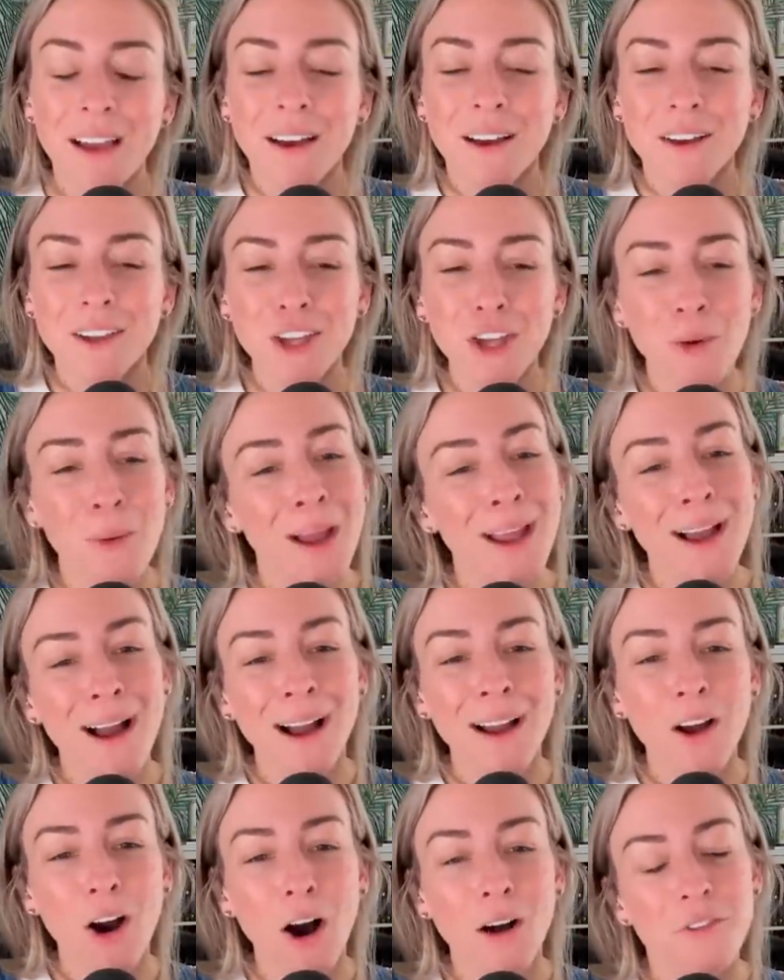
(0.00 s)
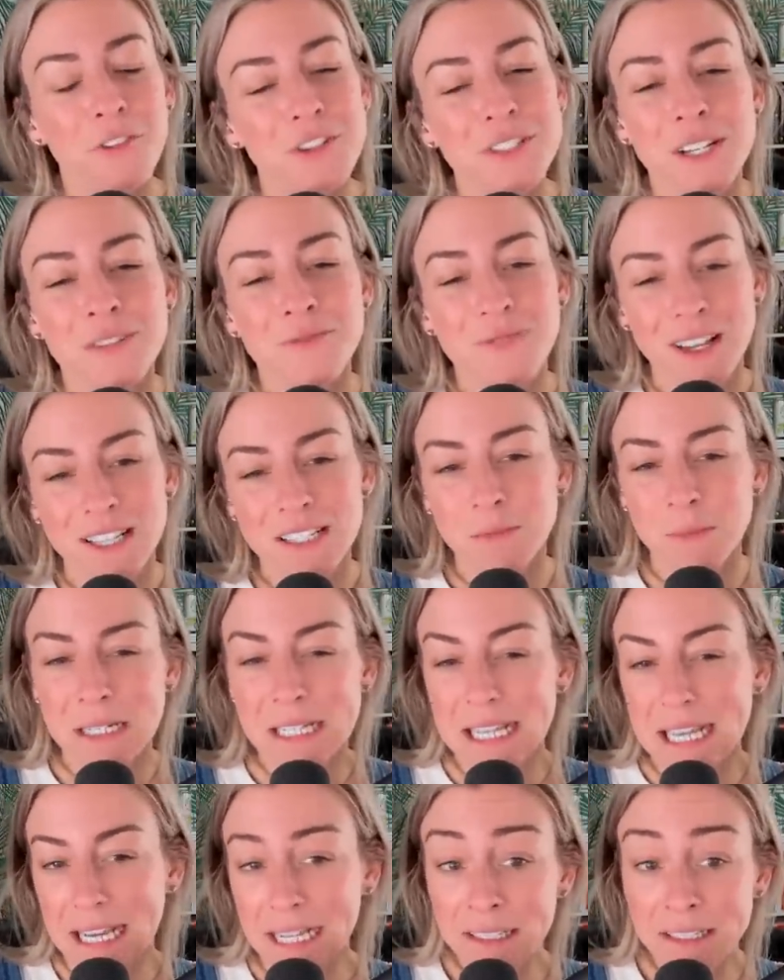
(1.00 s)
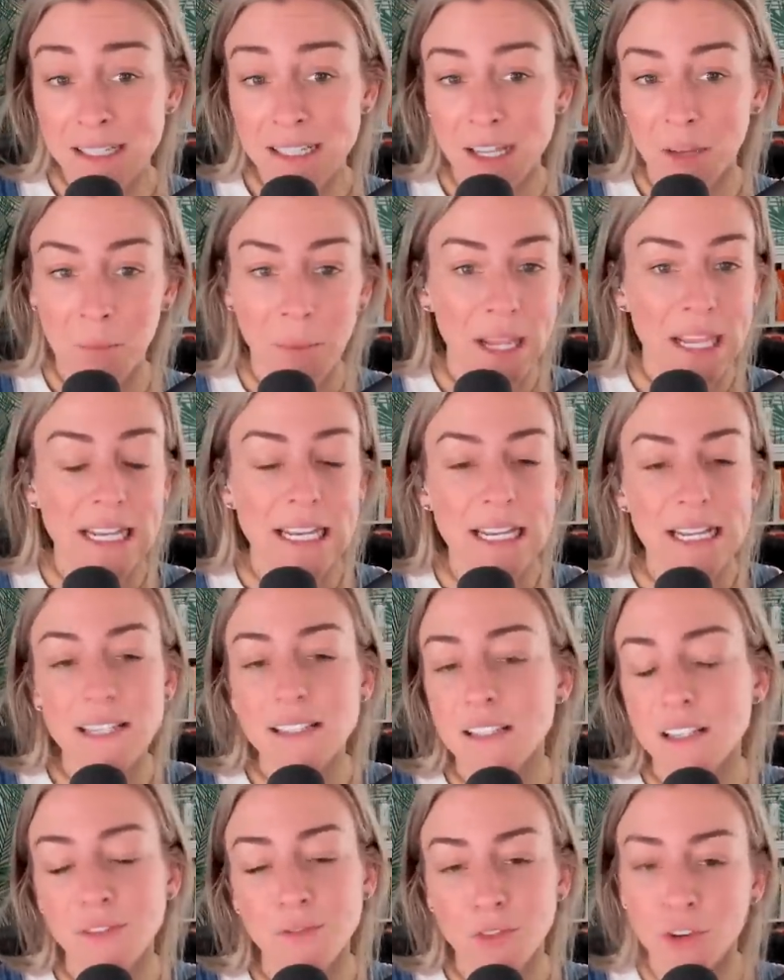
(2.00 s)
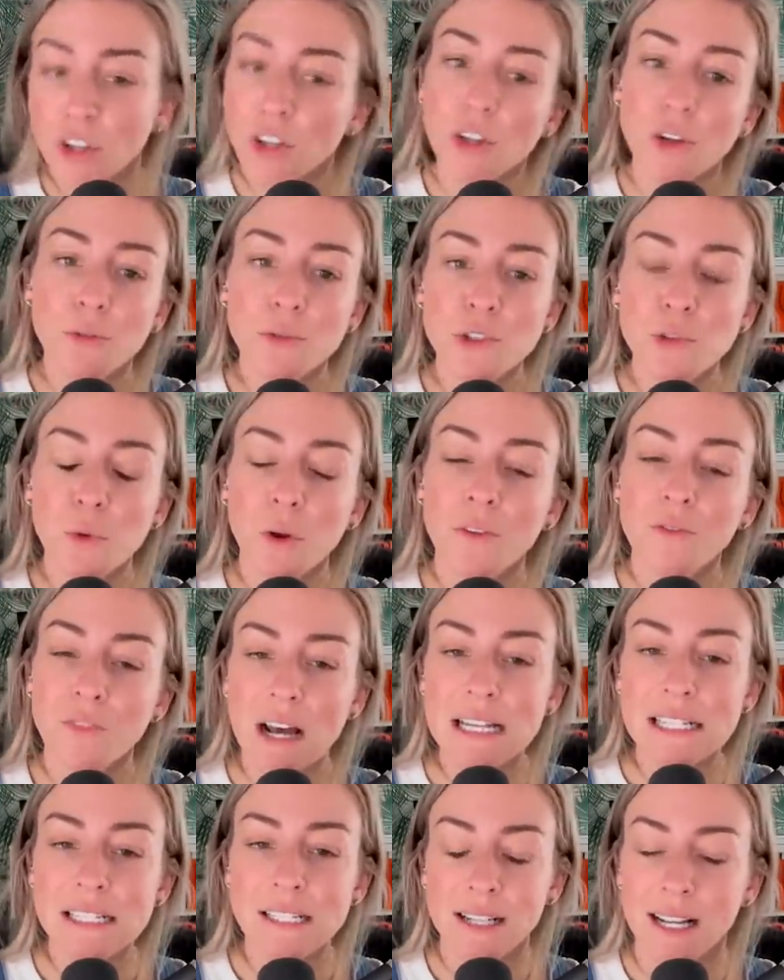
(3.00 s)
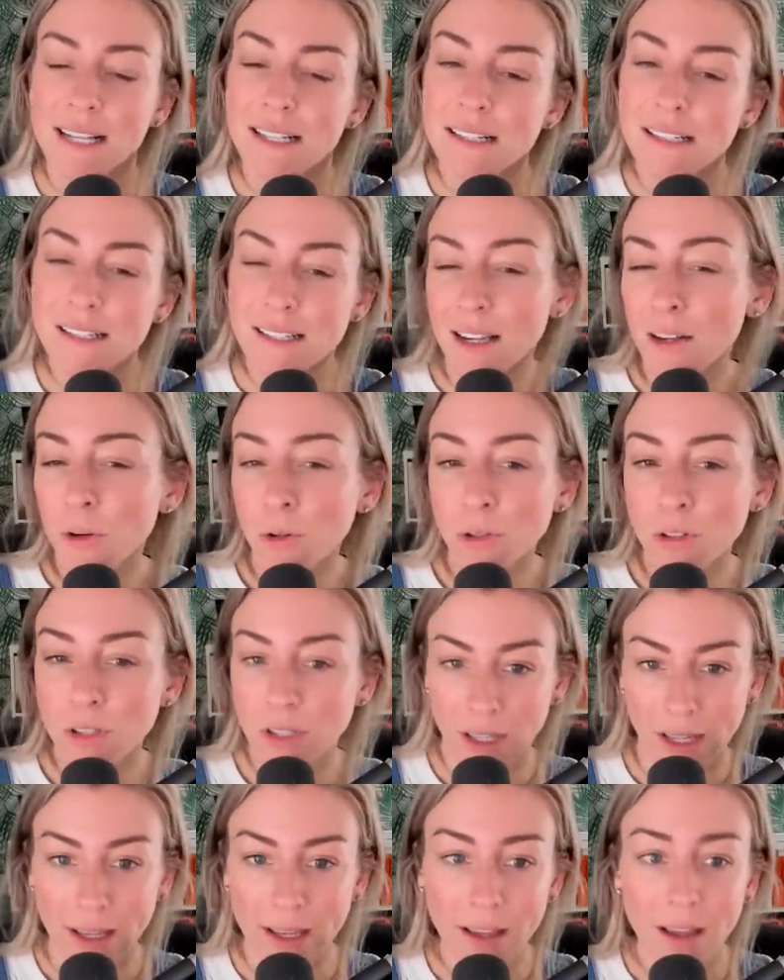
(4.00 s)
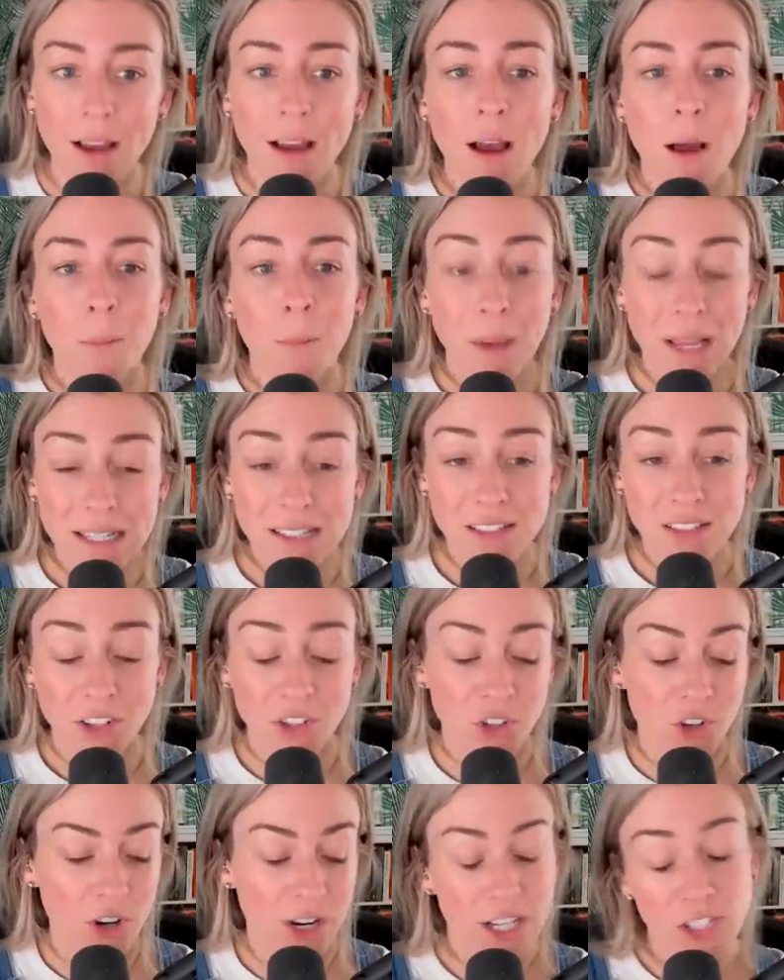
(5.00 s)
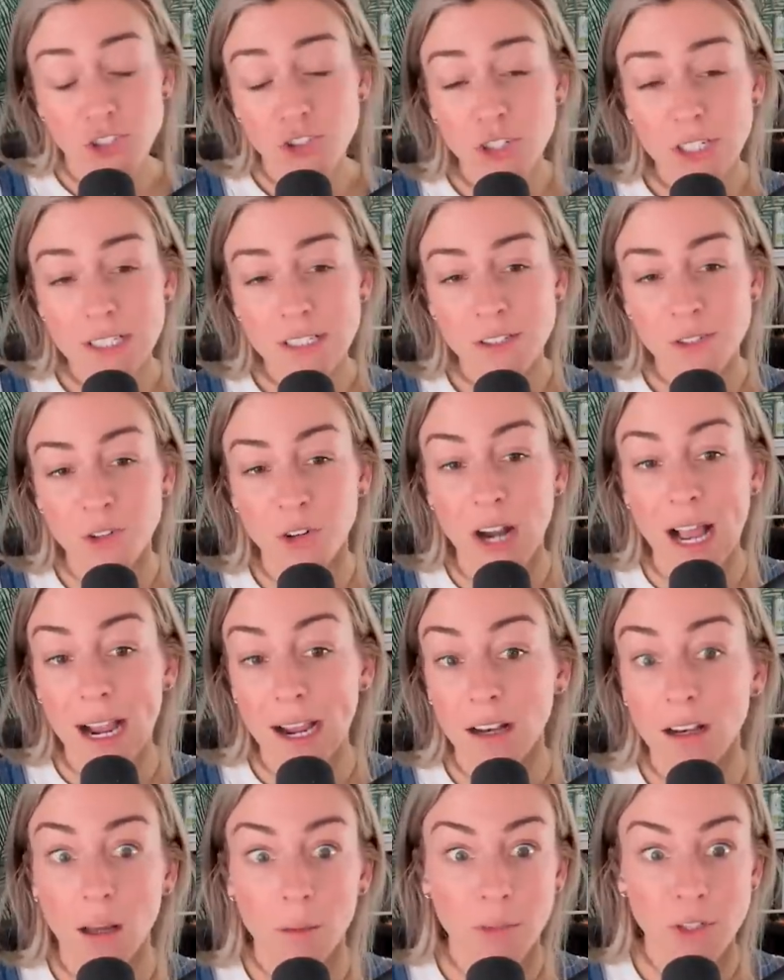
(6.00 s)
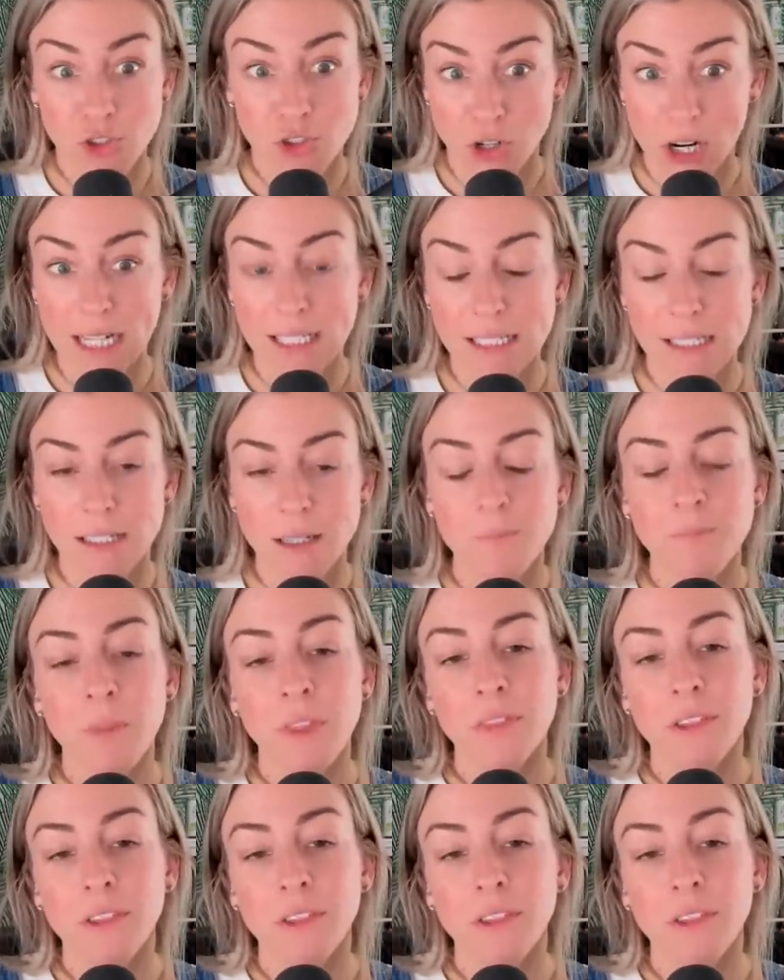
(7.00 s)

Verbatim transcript: QAI offers investment kits that make it easy for you to invest in a single click based on your interests or economic trends.